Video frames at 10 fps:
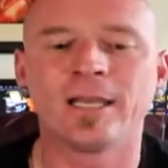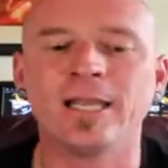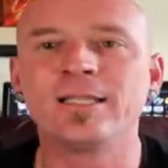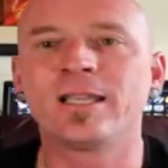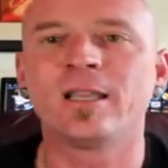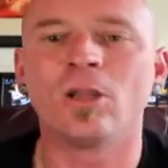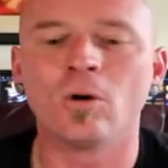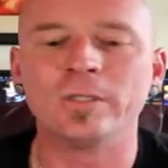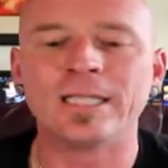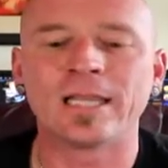is a
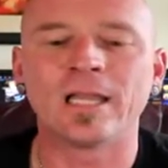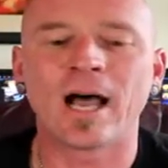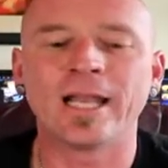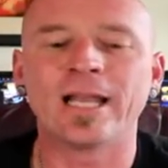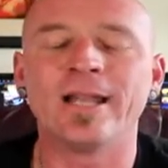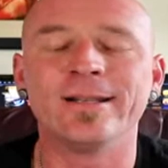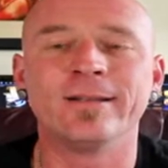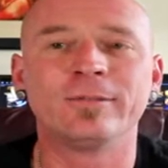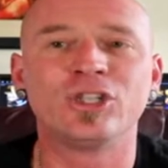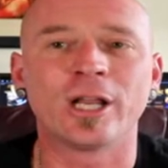loan deadline,
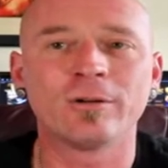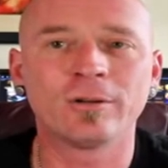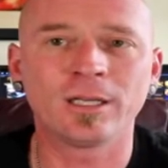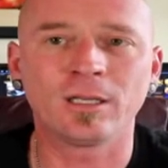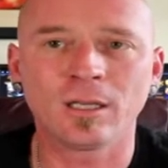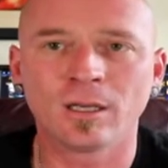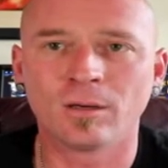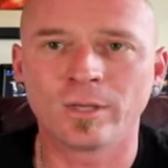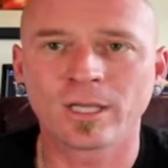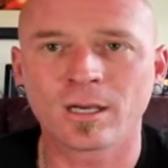and generally
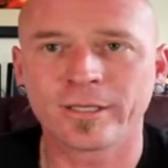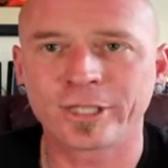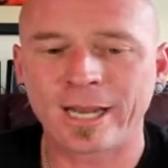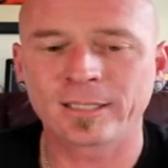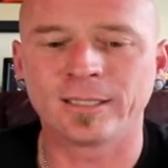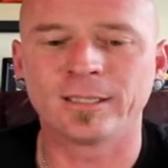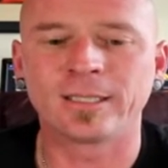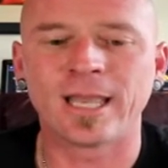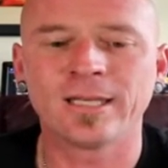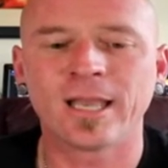with the contract,
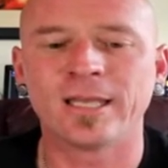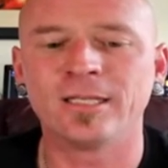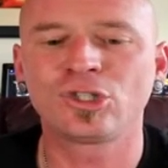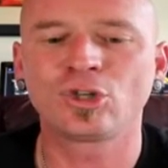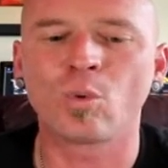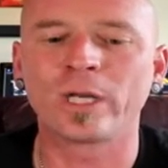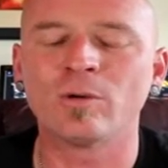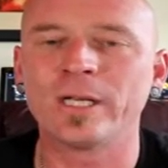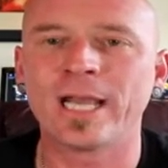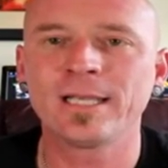again, it is
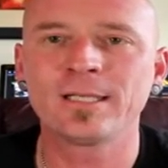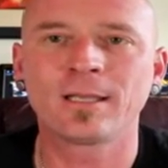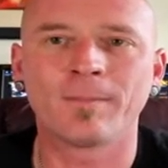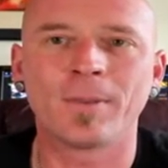21 days,